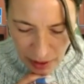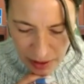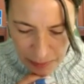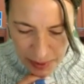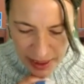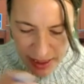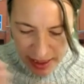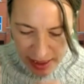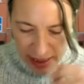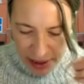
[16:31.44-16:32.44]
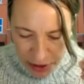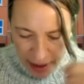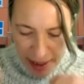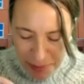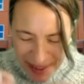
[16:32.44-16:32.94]
the pieces that you're
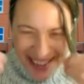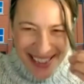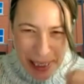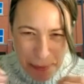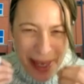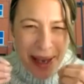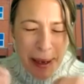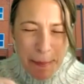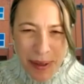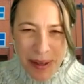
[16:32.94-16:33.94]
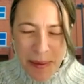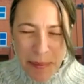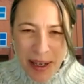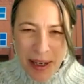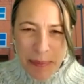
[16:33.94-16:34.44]
helping us like pick
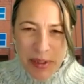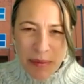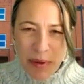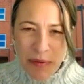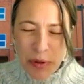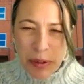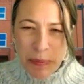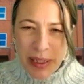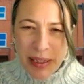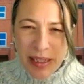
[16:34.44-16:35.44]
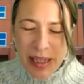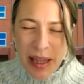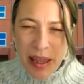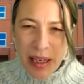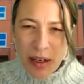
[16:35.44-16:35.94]
up some of those pieces and
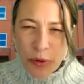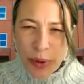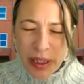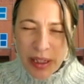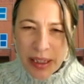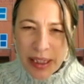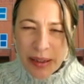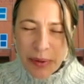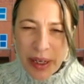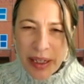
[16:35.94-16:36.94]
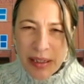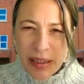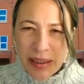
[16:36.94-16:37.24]
think critically, right?